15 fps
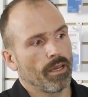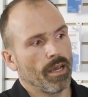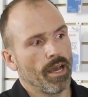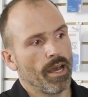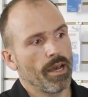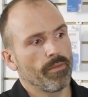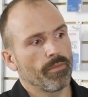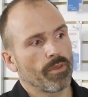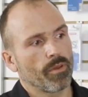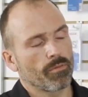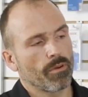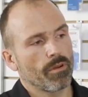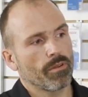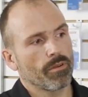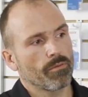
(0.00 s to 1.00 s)
The
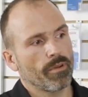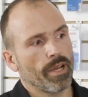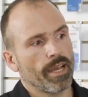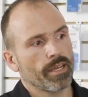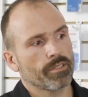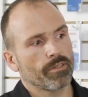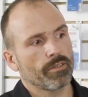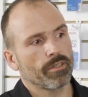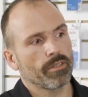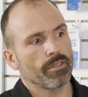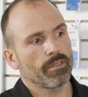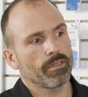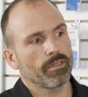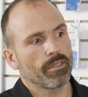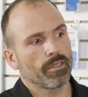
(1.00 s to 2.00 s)
roller
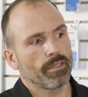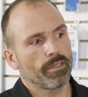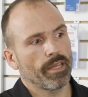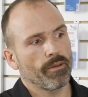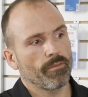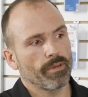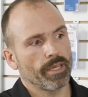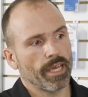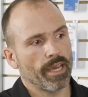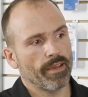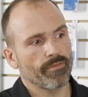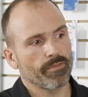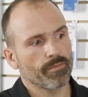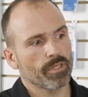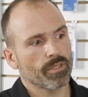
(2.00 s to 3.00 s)
waxer that we
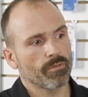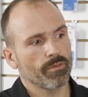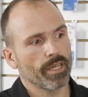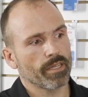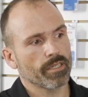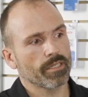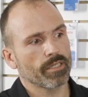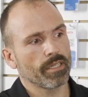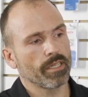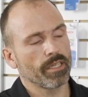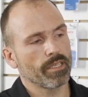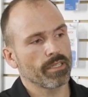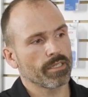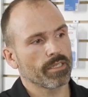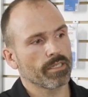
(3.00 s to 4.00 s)
have from Swix
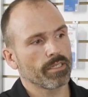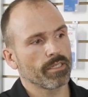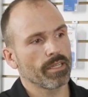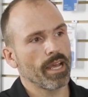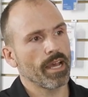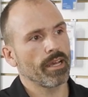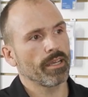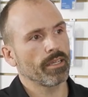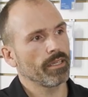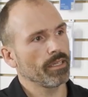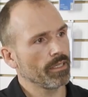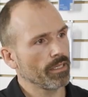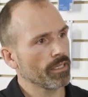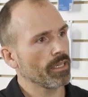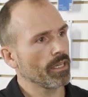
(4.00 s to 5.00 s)
is not
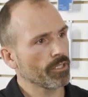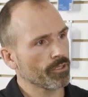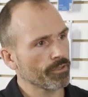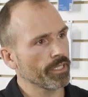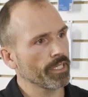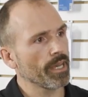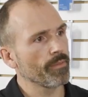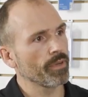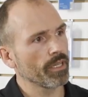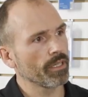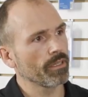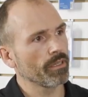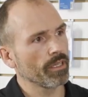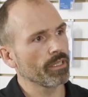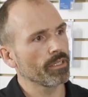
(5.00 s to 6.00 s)
in the country yet, but
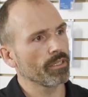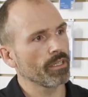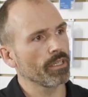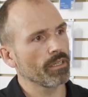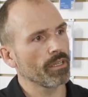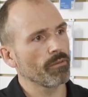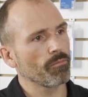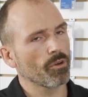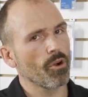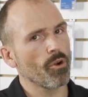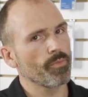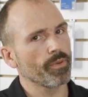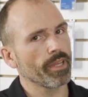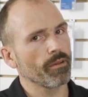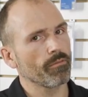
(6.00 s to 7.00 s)
we're
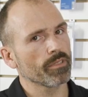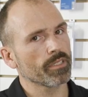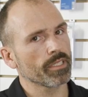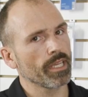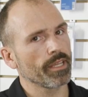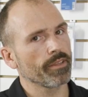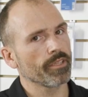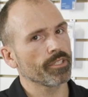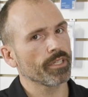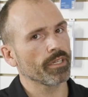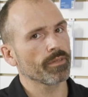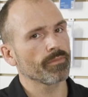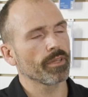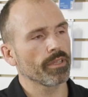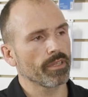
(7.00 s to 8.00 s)
hoping that we'll see it this
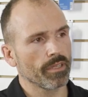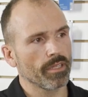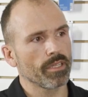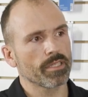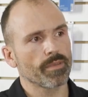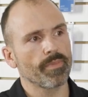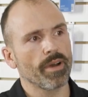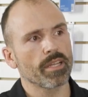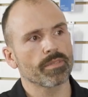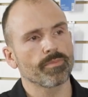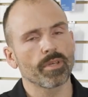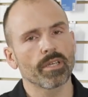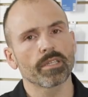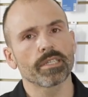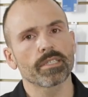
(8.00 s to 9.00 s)
year, but it's a
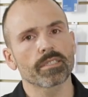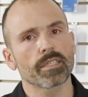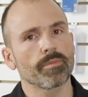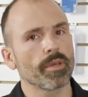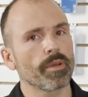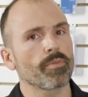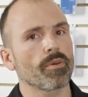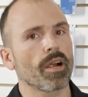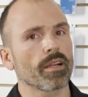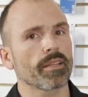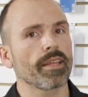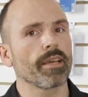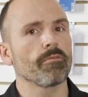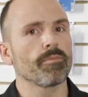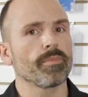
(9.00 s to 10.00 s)
possibility it's going to be a product
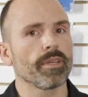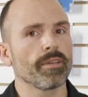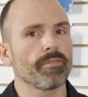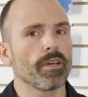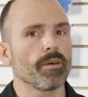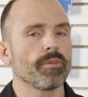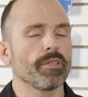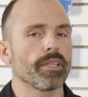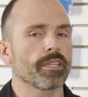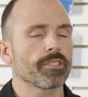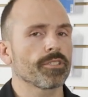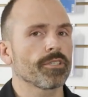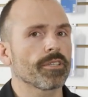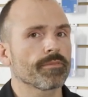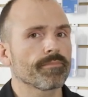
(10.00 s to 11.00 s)
that will be available
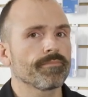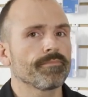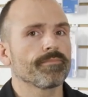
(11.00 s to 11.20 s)
next year.